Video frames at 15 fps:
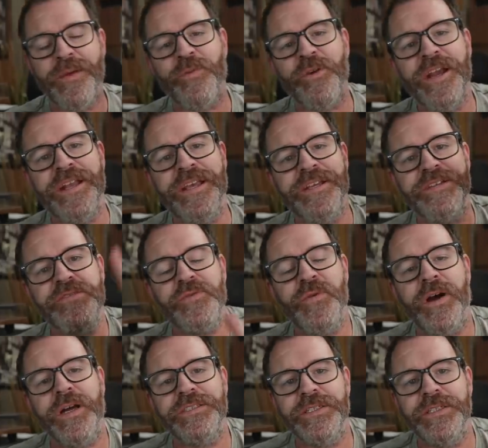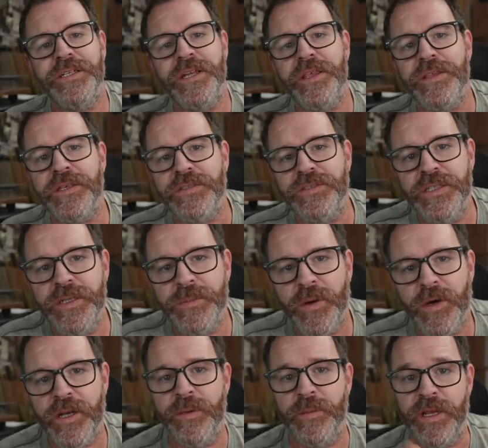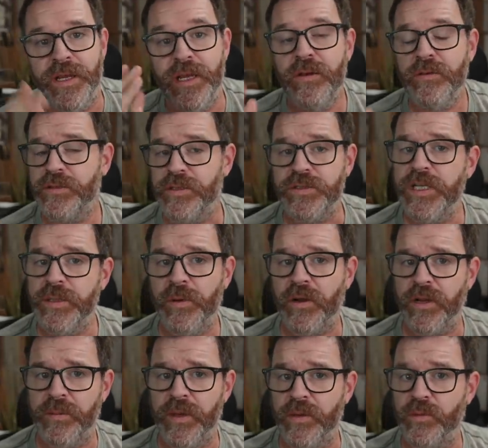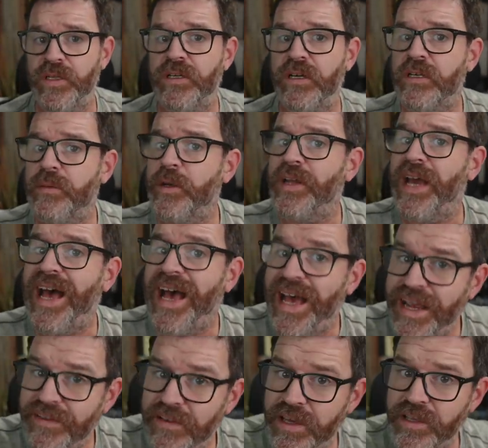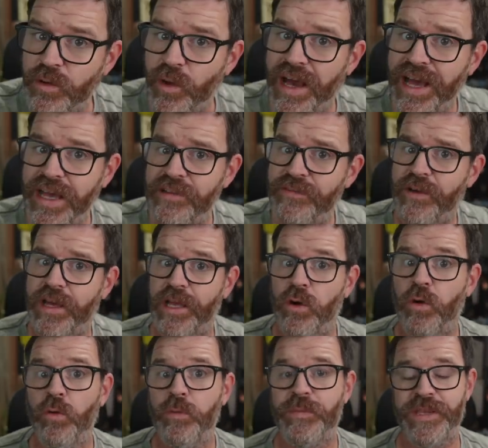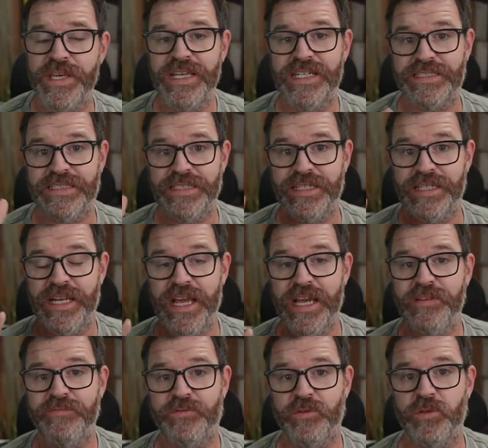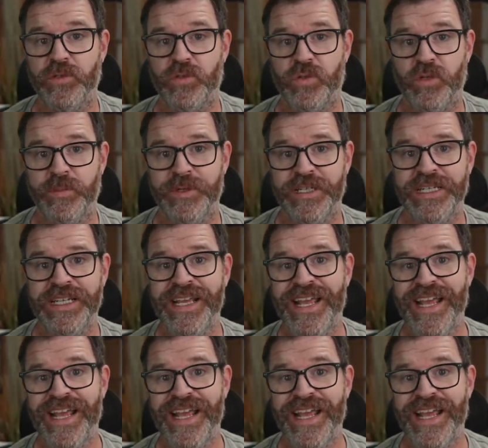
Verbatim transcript: I'm Randy, and you're watching The Cheap Audio Man. Here at The Cheap Audio Man, we talk about high value hi fi, home theater, and headphone equipment.